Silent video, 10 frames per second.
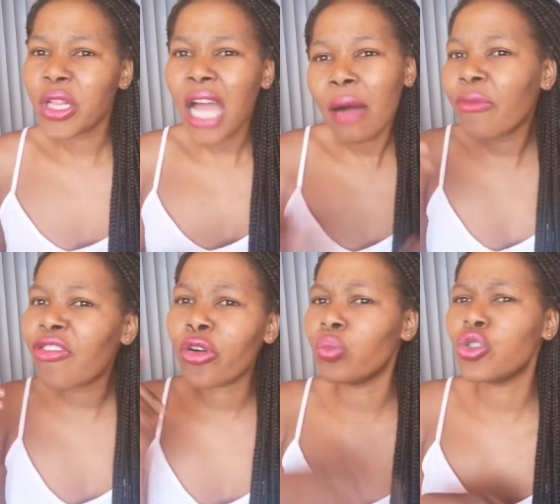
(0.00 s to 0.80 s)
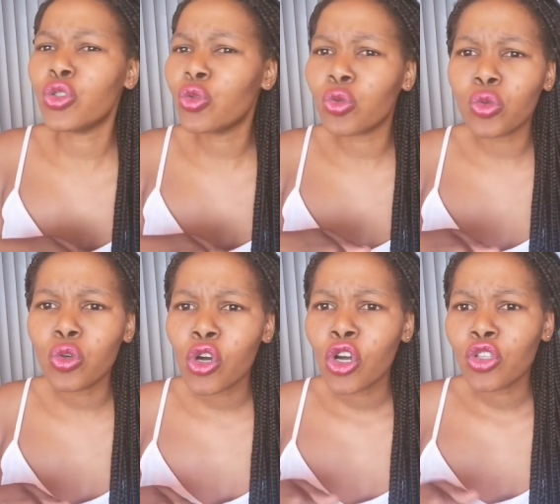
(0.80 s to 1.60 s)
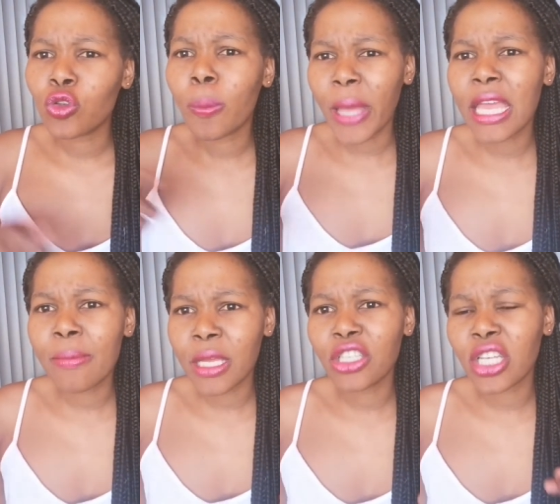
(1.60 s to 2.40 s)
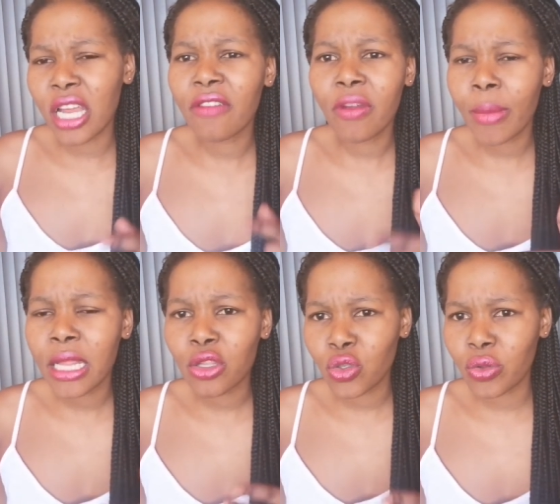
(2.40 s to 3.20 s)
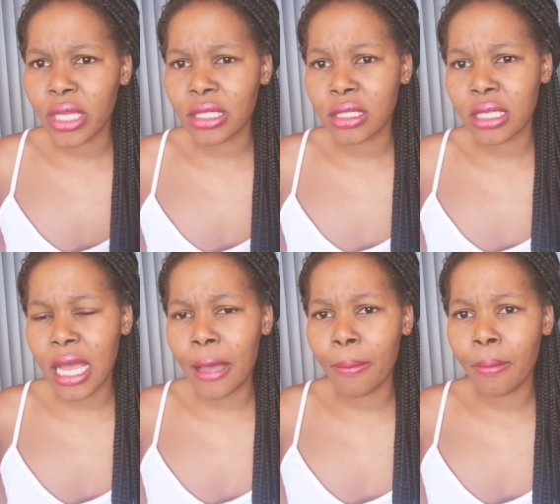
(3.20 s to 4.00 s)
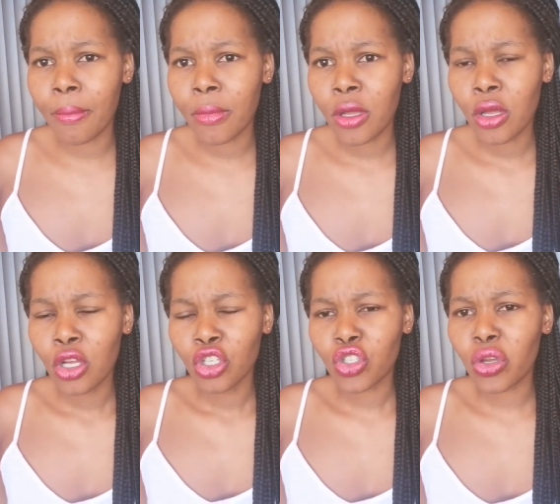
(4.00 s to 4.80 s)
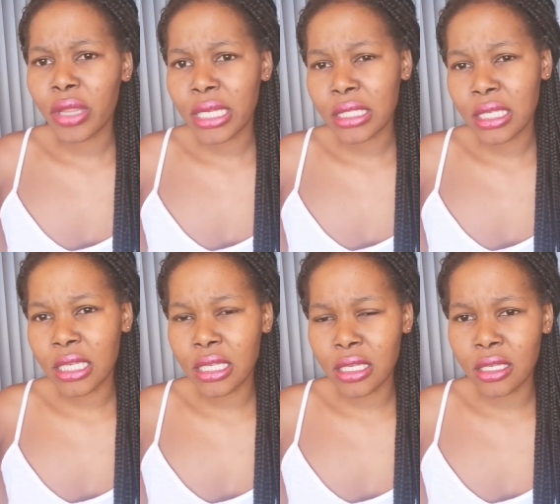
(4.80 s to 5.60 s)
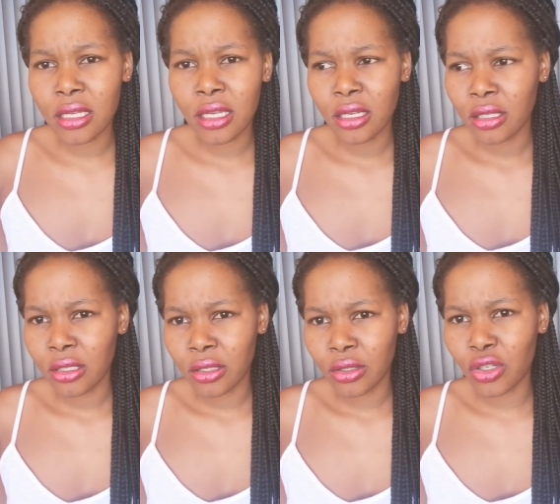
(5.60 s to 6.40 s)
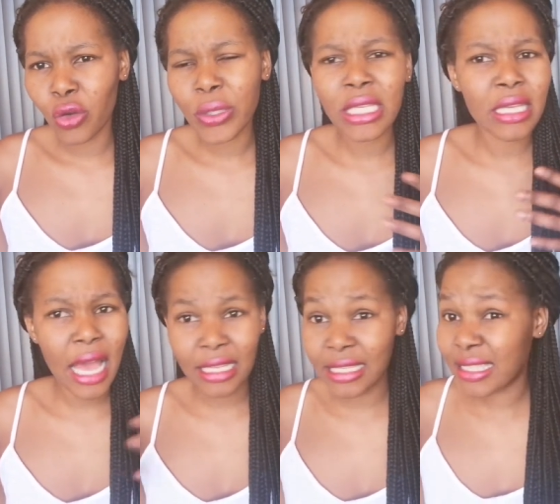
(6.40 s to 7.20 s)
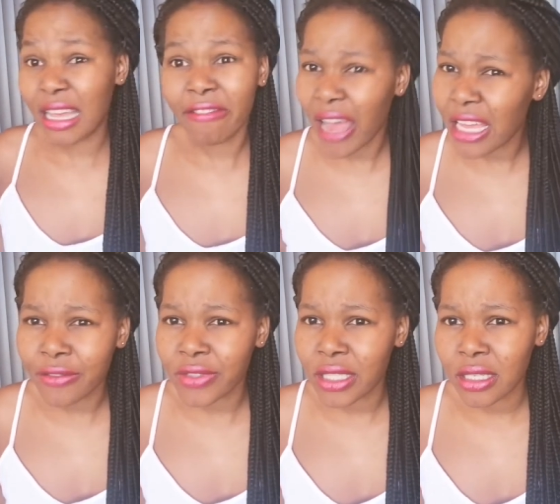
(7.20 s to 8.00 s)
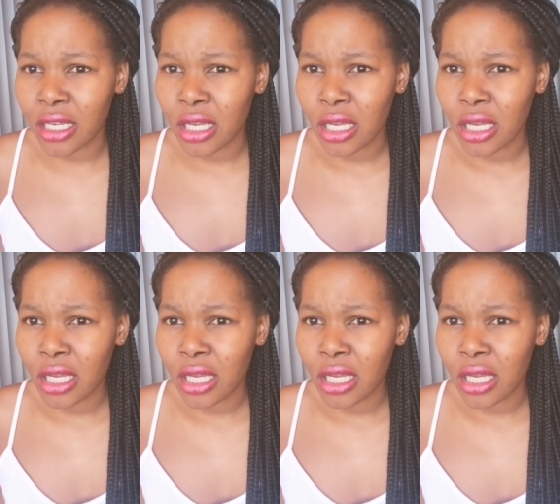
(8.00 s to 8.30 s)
will come from you to pay him each and every month so that um so that he you know he he survives